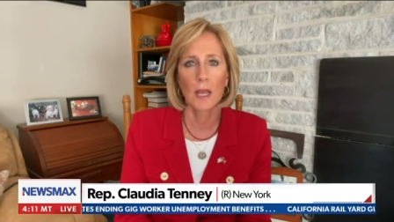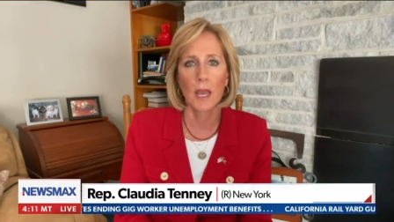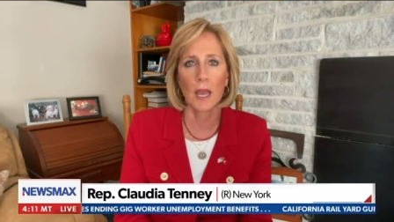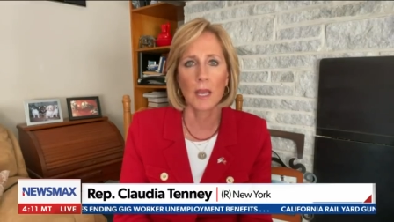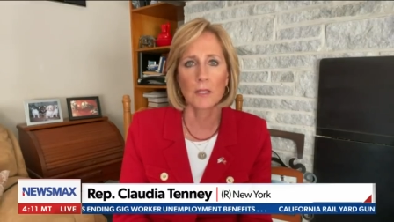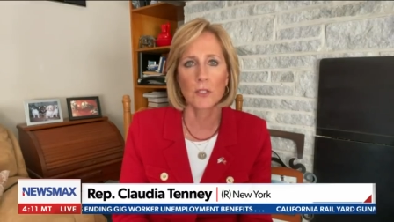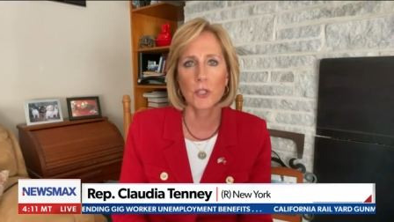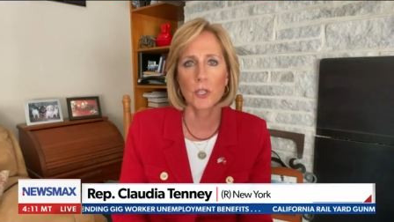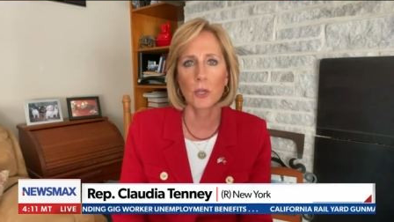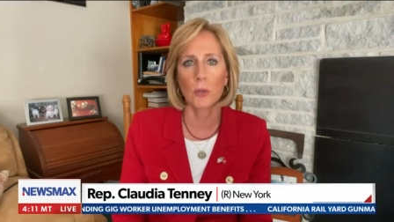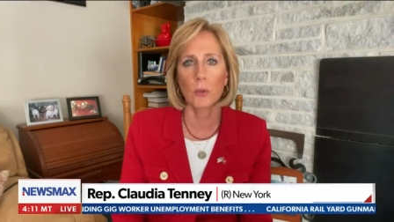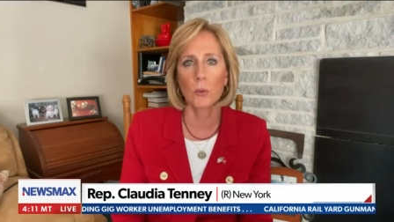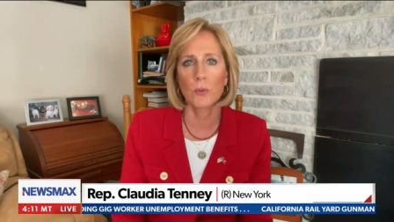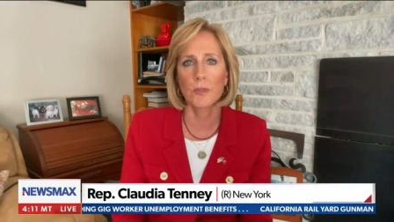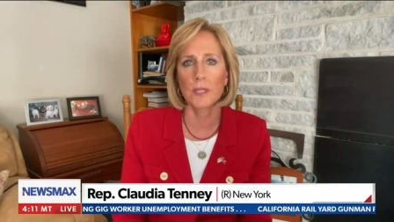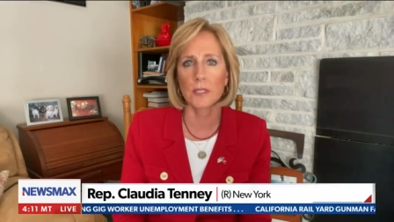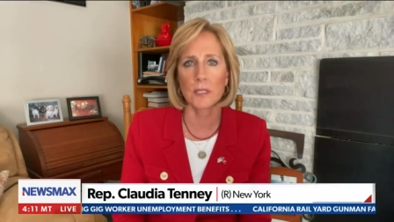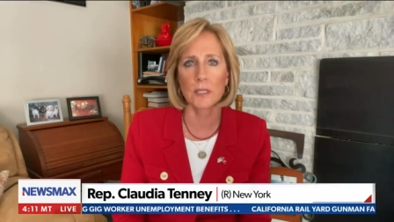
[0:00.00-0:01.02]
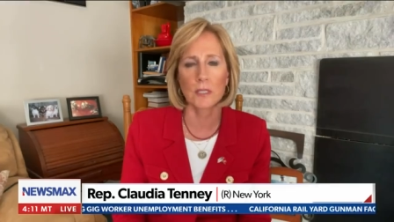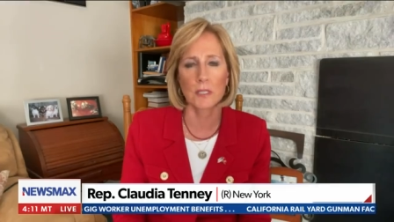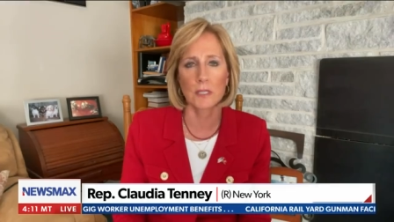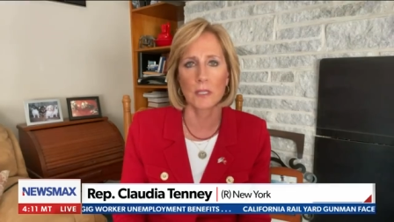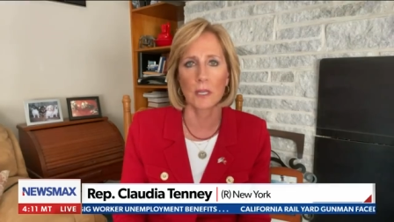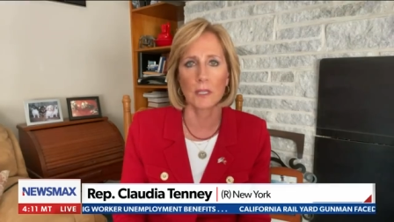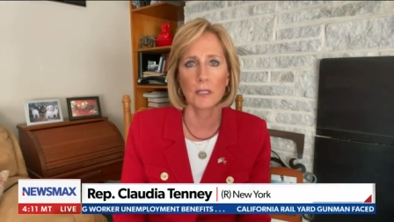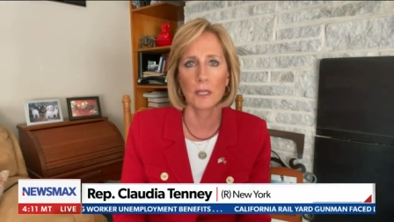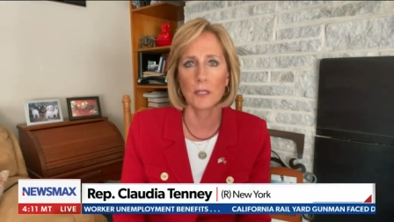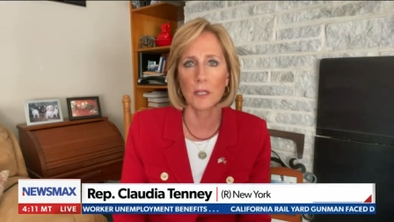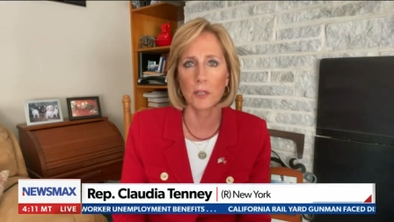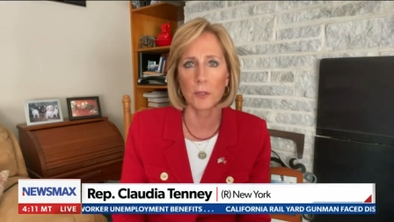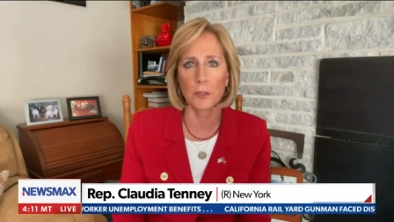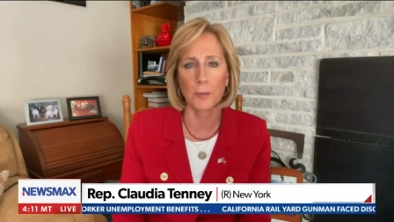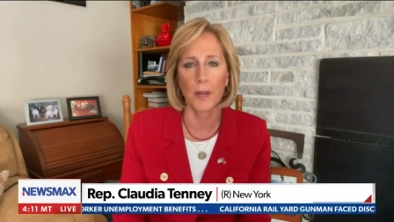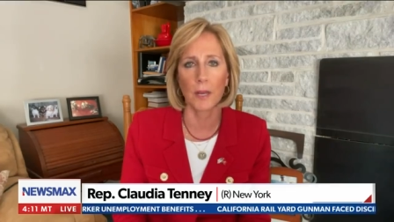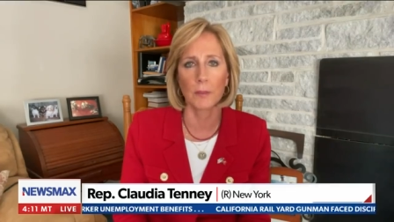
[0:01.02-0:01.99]
And so this is a,
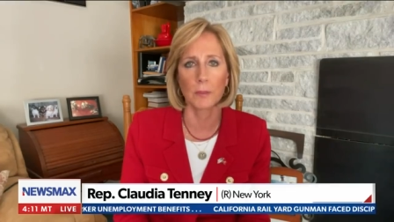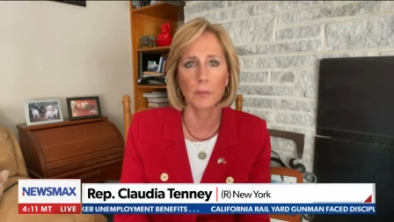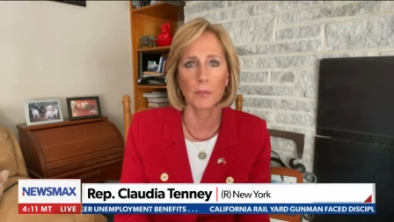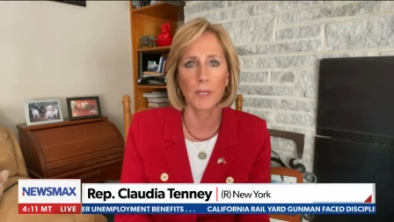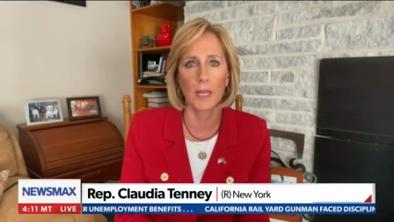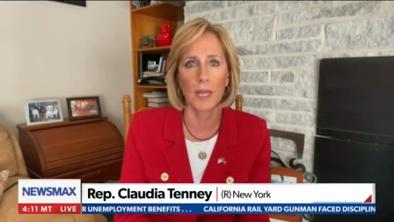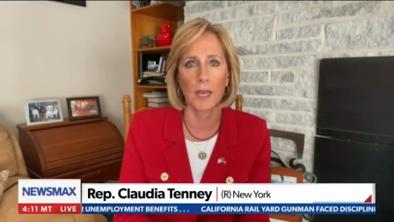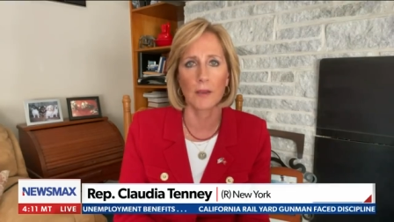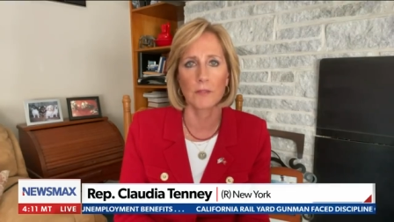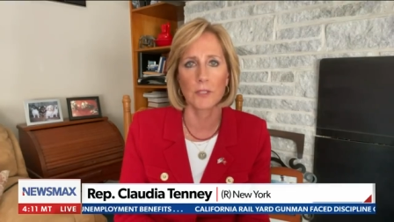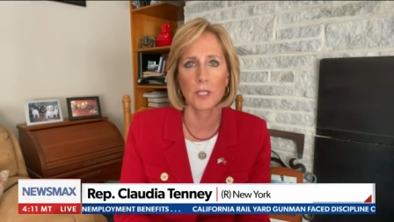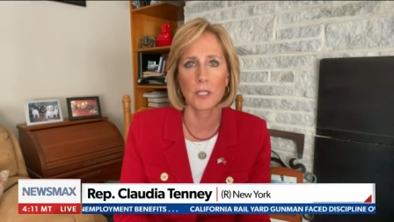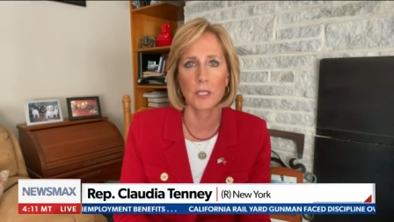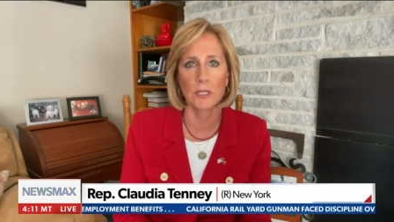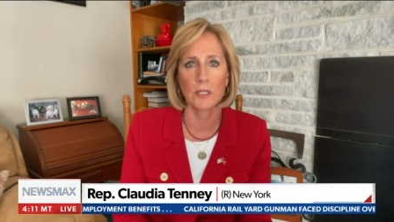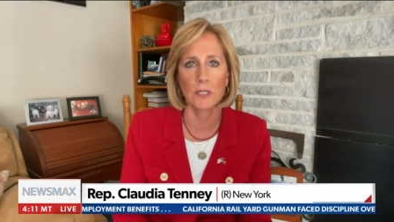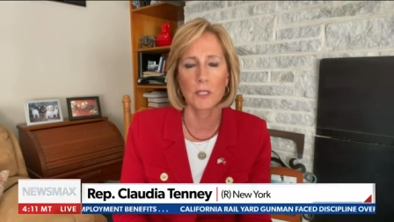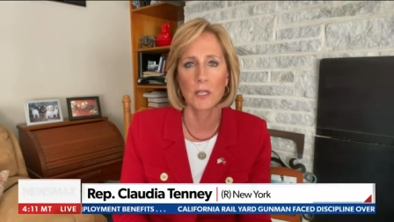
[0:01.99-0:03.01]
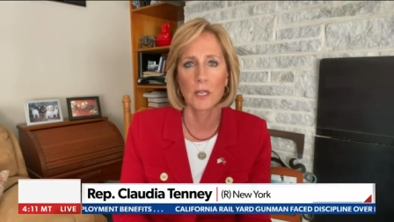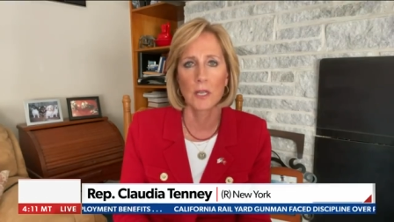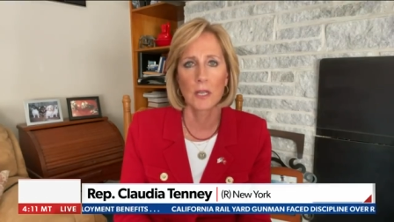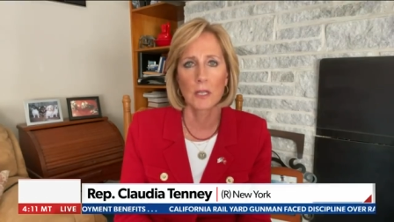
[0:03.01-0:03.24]
another problem we have is these